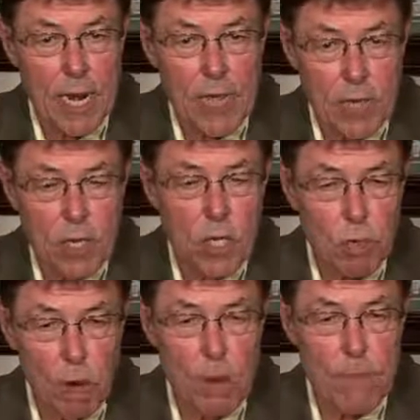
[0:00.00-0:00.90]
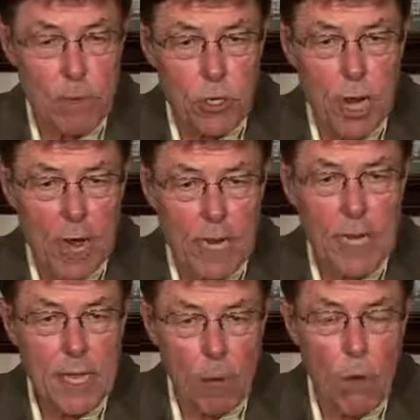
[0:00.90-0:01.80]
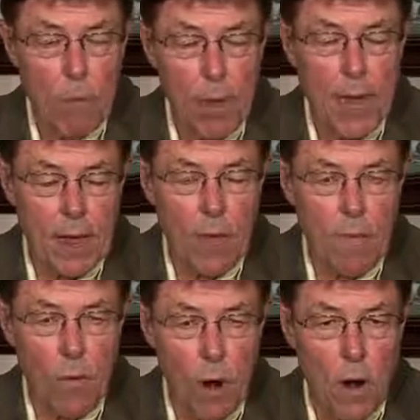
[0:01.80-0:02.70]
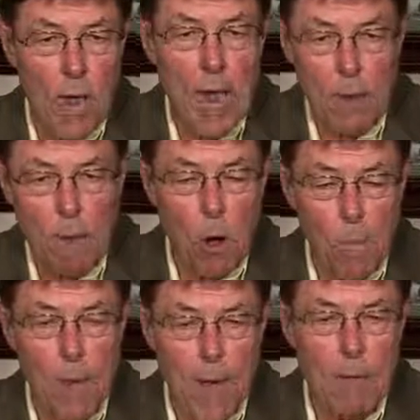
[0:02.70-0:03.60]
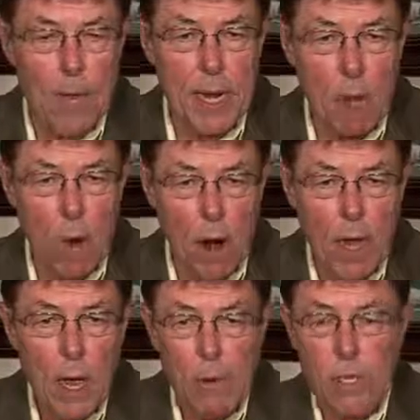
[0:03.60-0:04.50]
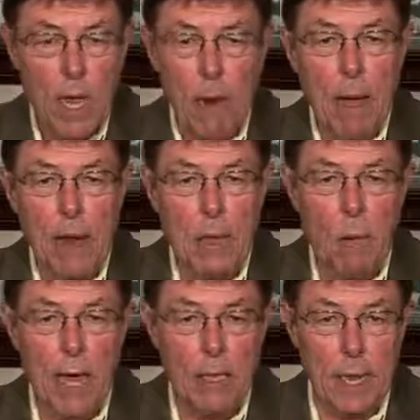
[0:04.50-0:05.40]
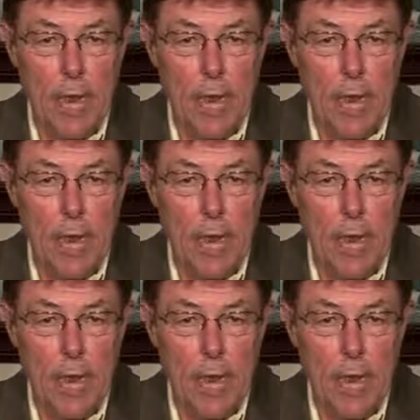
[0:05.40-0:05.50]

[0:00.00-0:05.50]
this is what we project that we'll pay them for, and we won't pay them anymore. We said about New England.